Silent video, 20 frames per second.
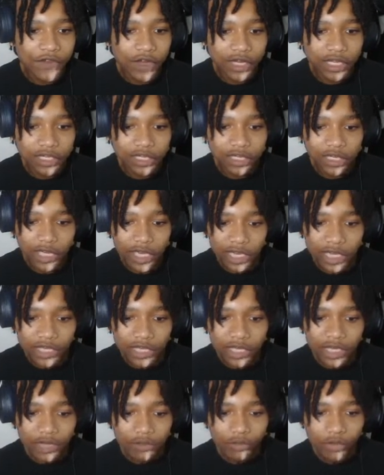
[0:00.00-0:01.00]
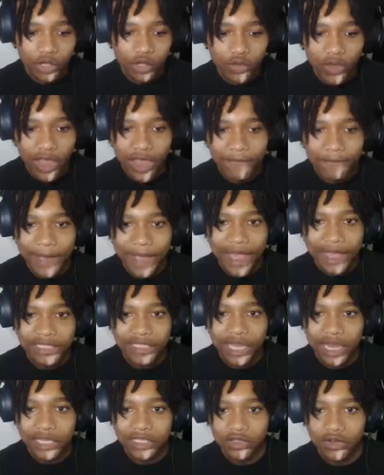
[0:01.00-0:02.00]
fucking delay when you have
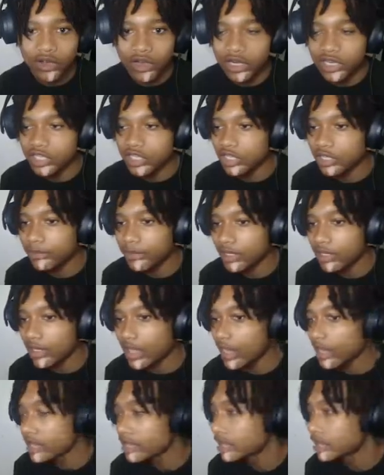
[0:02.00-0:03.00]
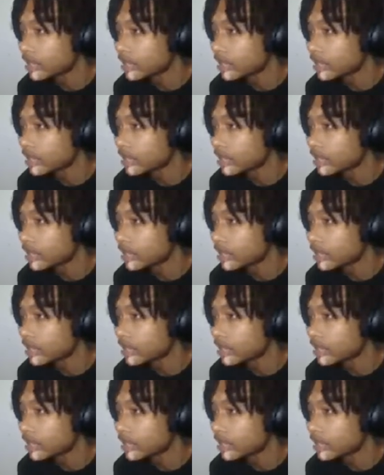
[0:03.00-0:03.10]
mascots on and shit, bro. Like,